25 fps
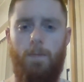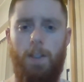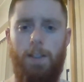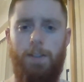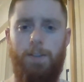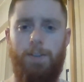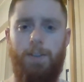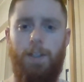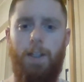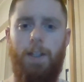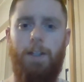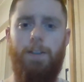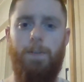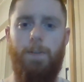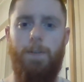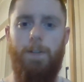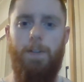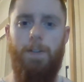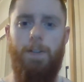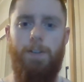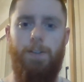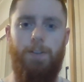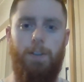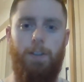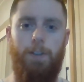Signs of the
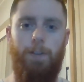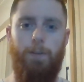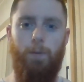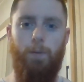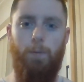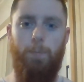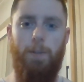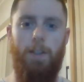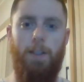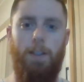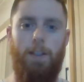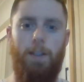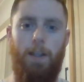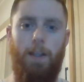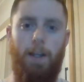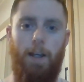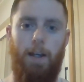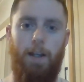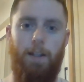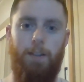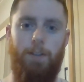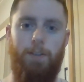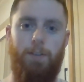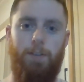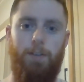disease would be
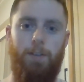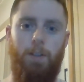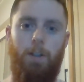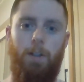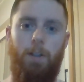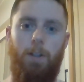gas,